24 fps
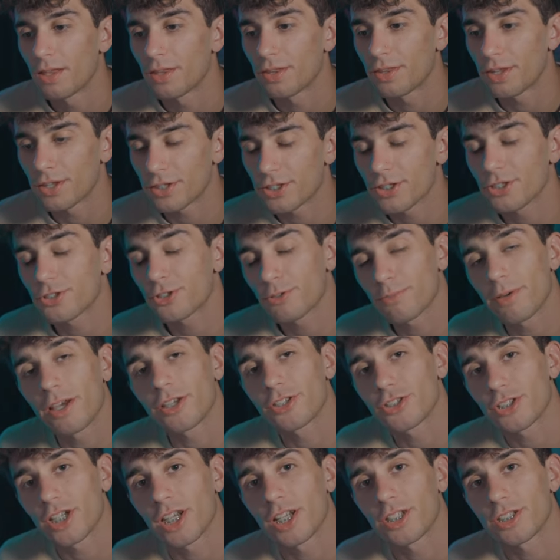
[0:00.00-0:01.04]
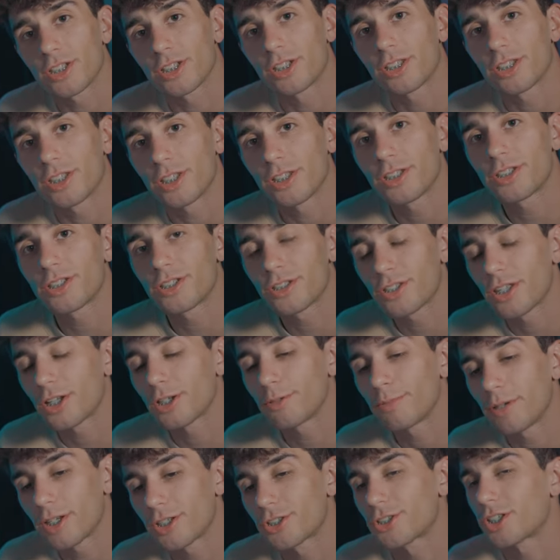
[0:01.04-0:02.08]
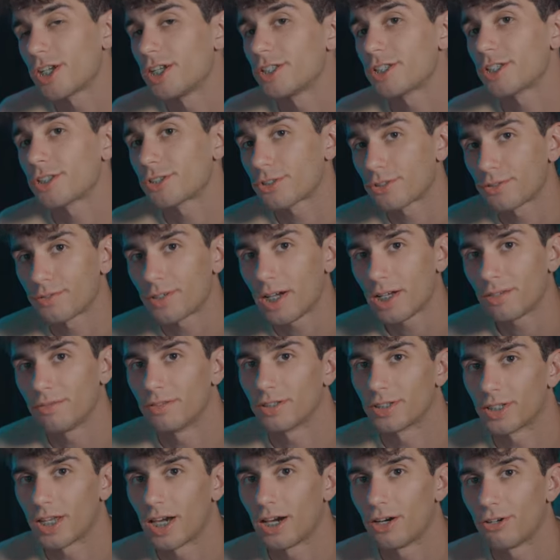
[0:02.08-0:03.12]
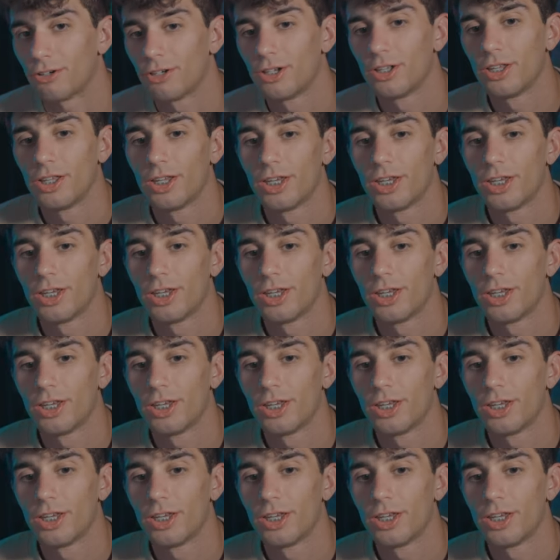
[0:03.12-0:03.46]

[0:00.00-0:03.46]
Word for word: this is your best chance at this is their best chance at surviving now.